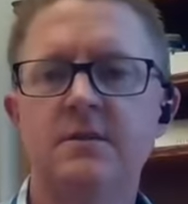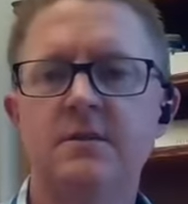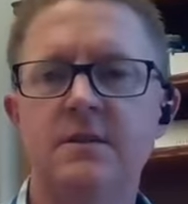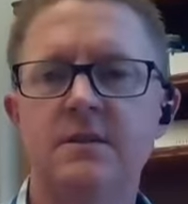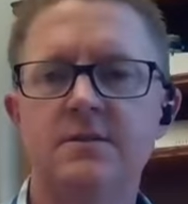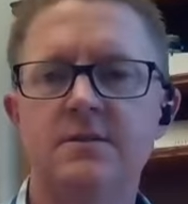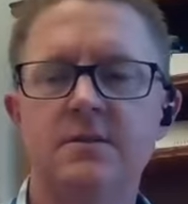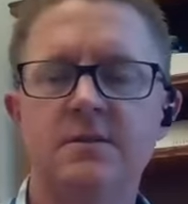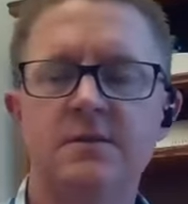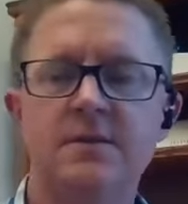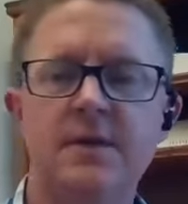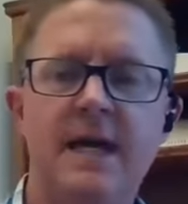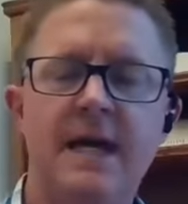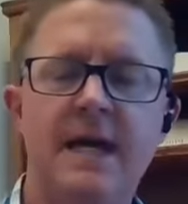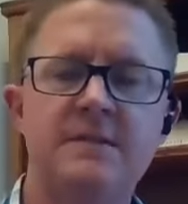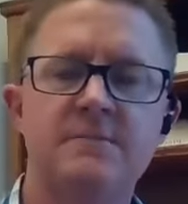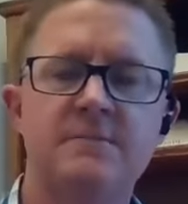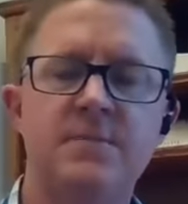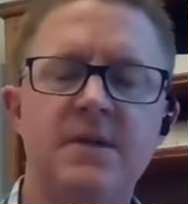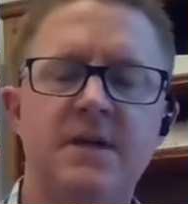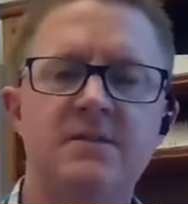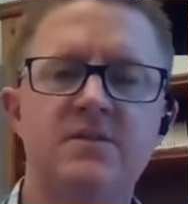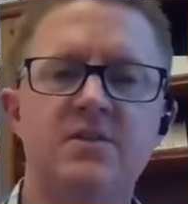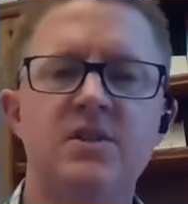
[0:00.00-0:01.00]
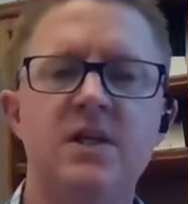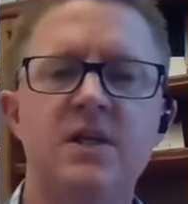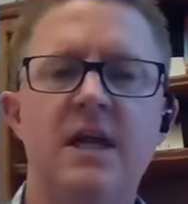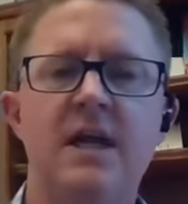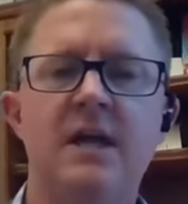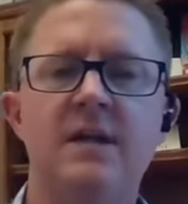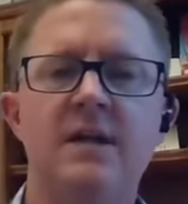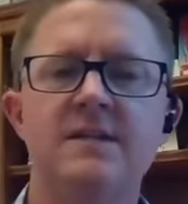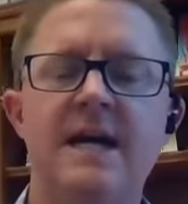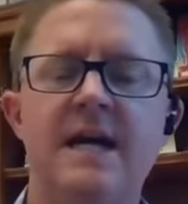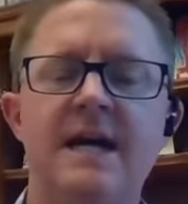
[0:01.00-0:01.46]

and digital aspects change,